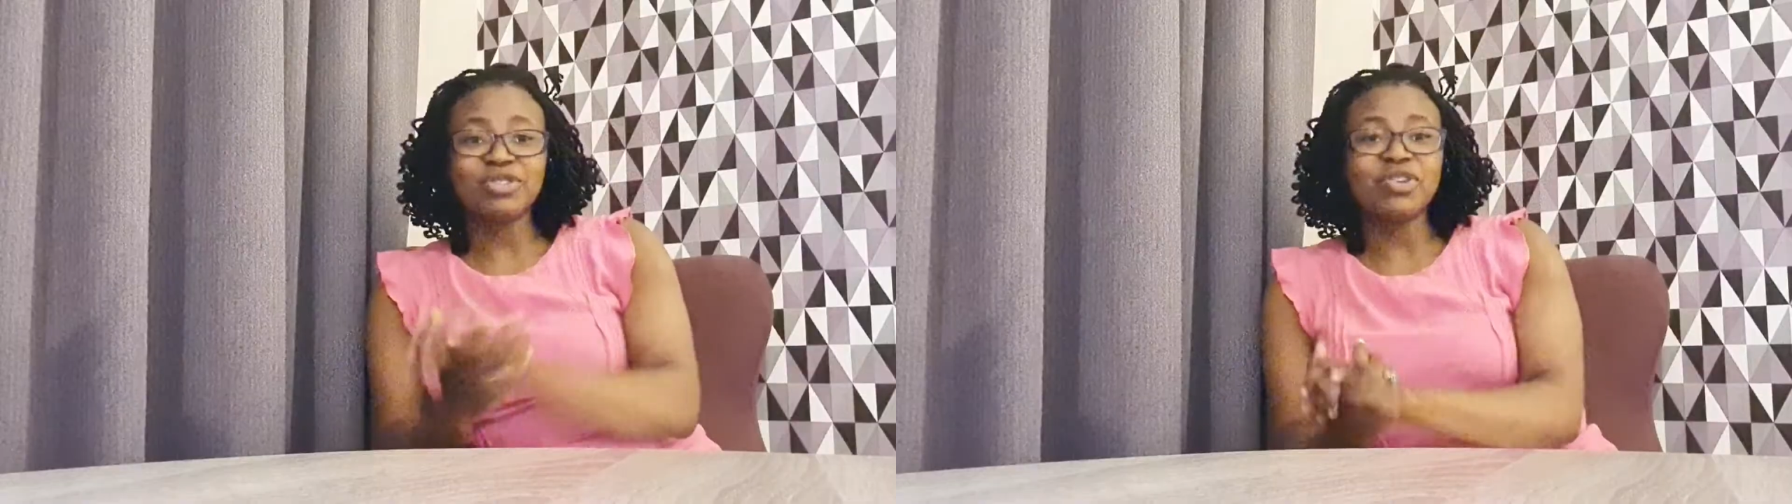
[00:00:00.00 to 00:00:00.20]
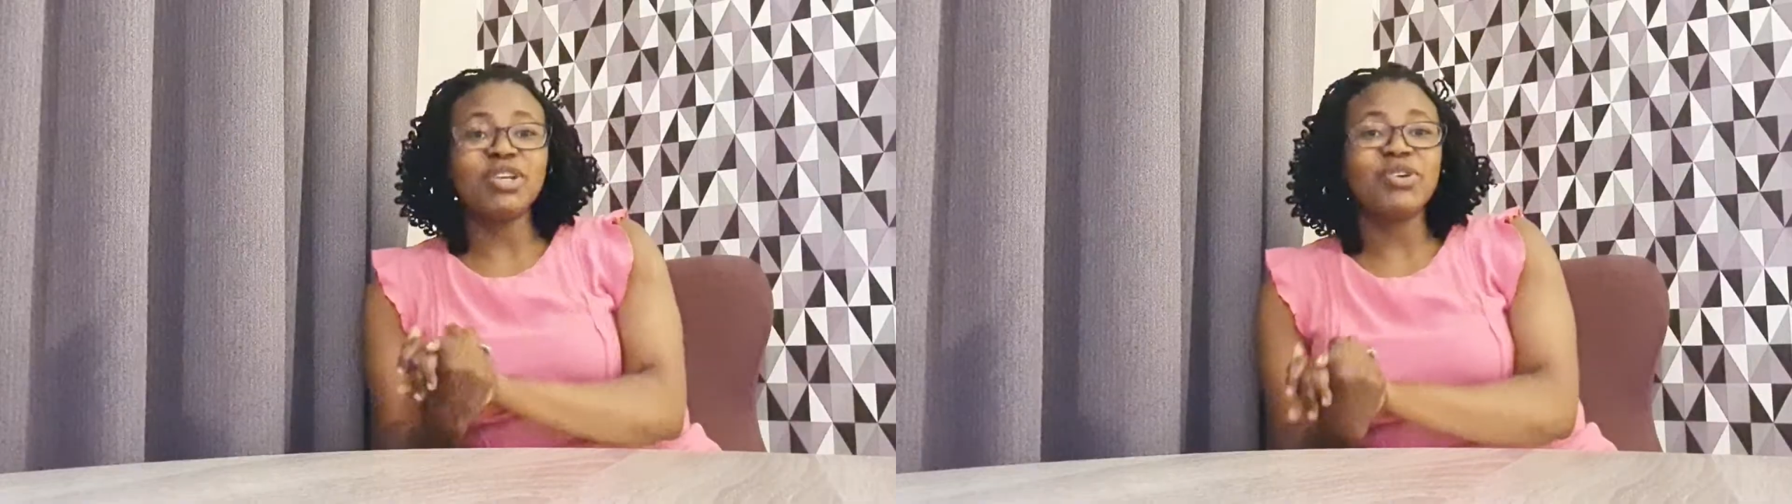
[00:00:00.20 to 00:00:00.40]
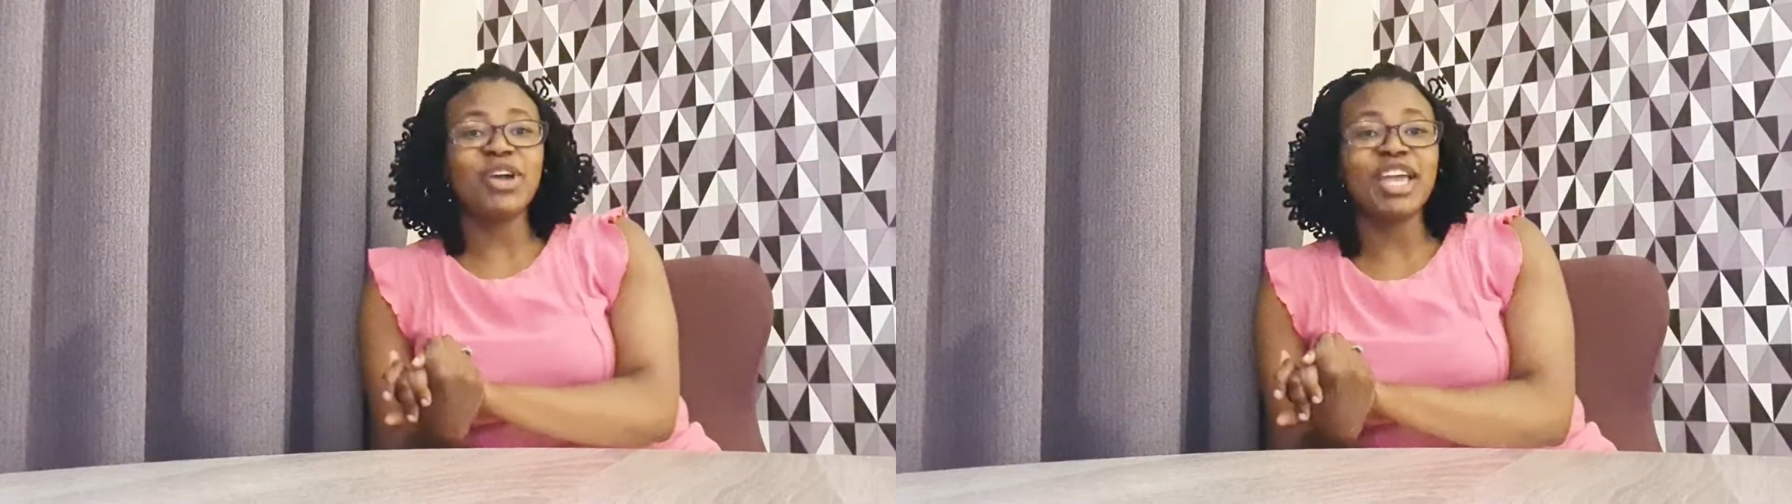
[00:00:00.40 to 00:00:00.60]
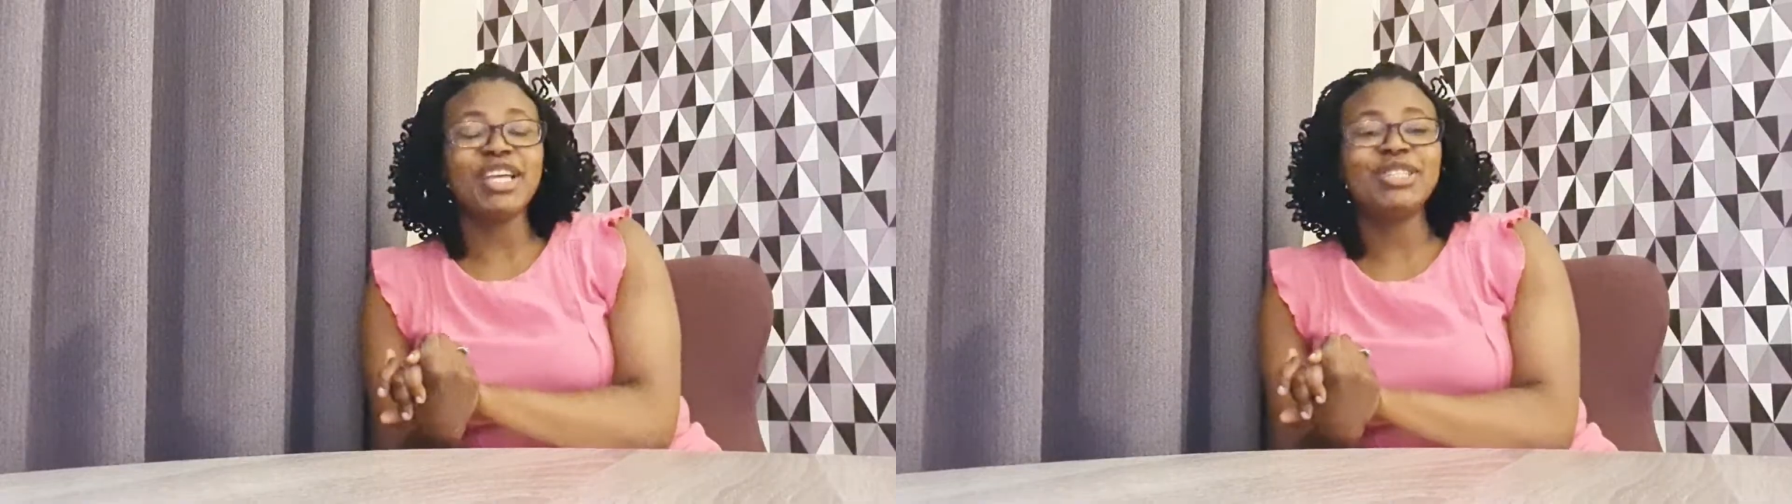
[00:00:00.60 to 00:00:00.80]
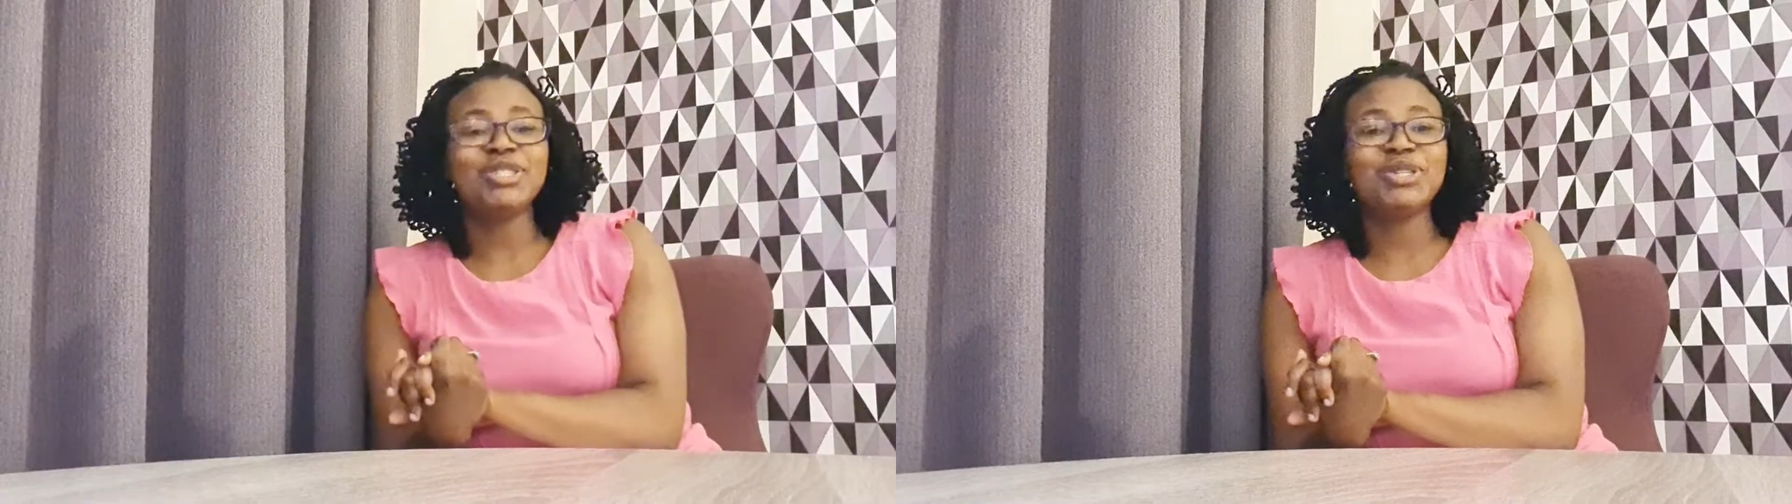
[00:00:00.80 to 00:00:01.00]
straight go
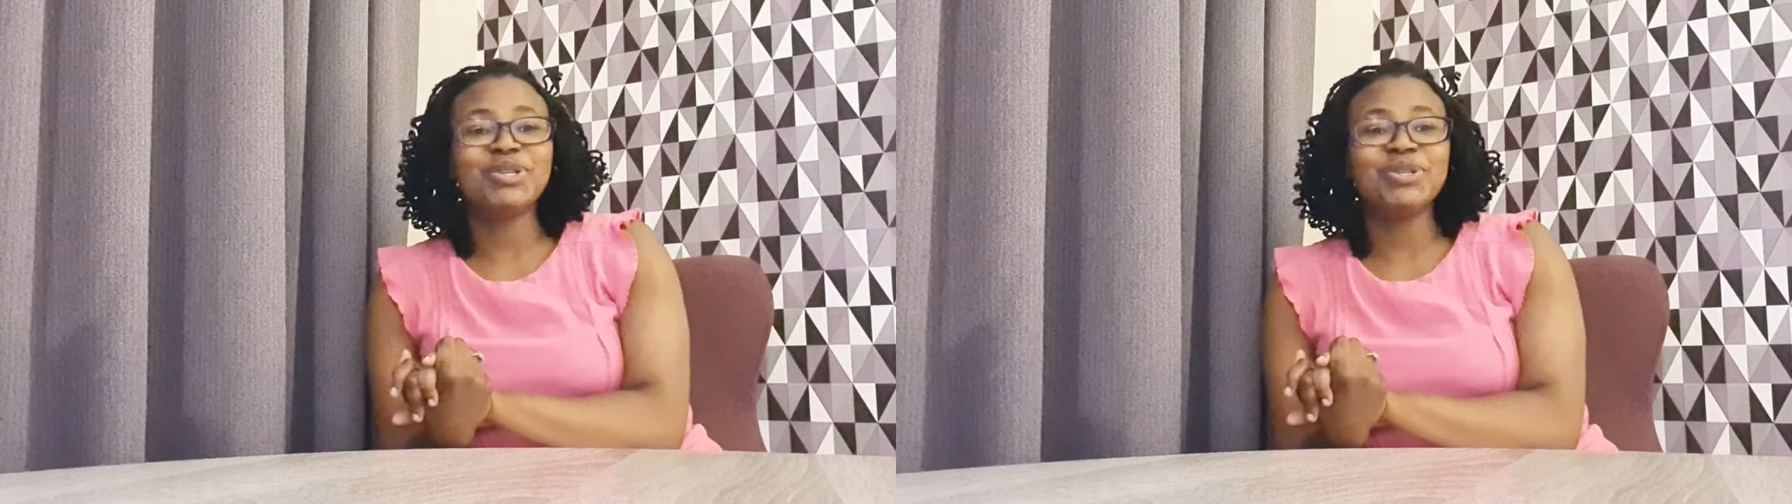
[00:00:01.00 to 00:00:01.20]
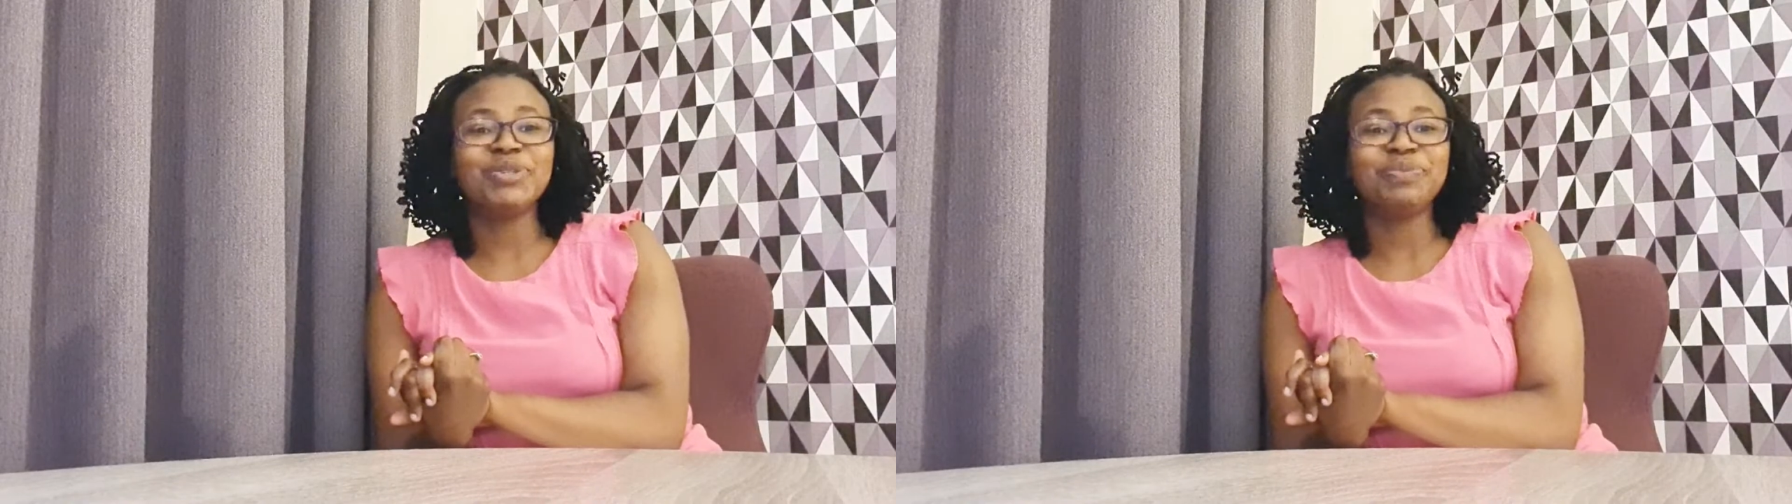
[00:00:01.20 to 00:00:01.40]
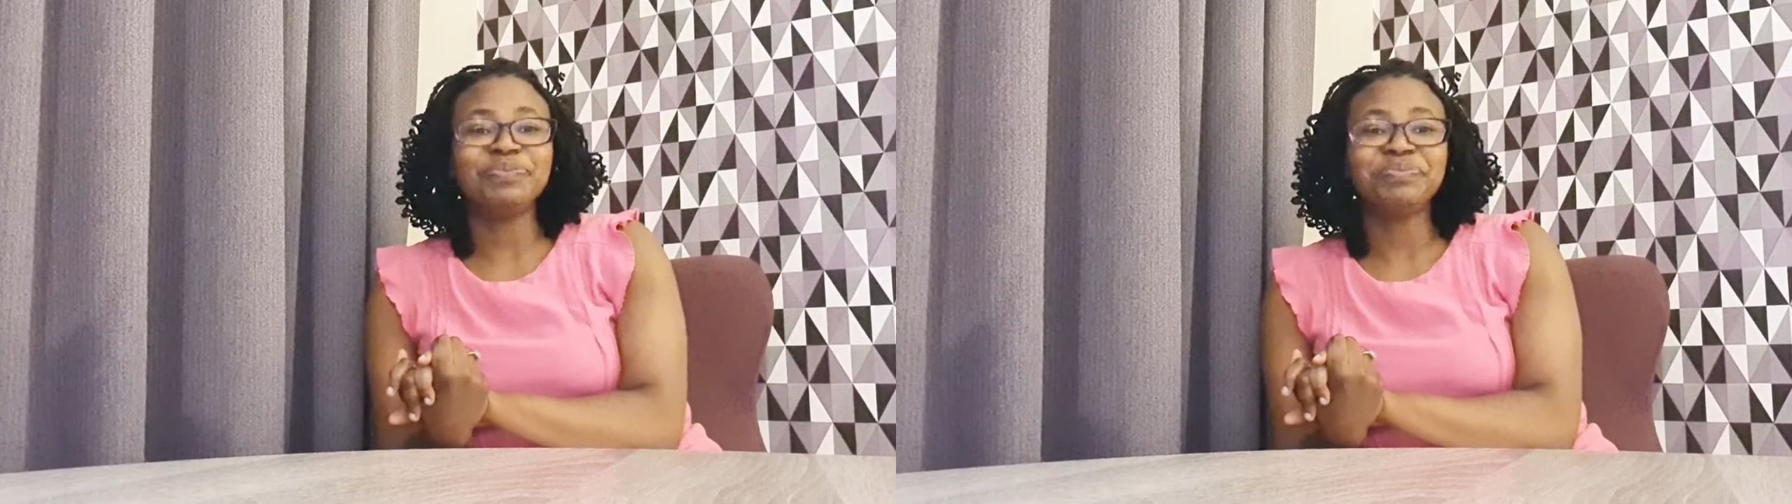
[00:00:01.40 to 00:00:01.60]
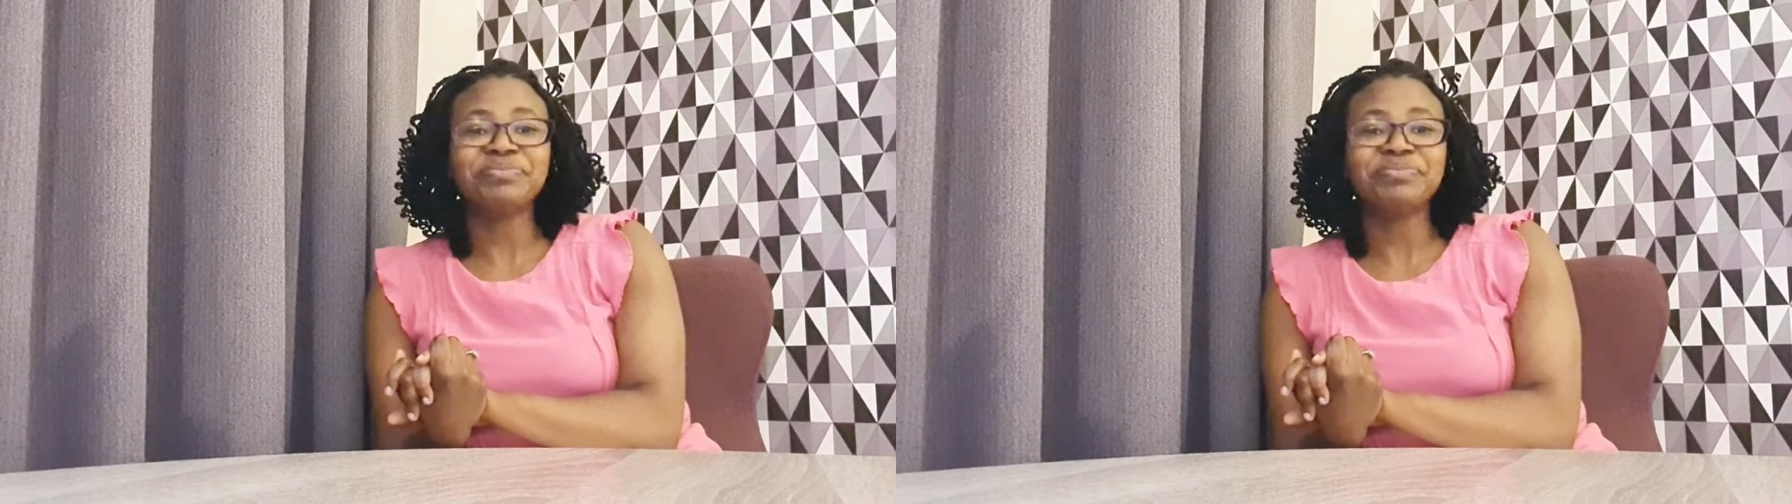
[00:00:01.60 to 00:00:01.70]
into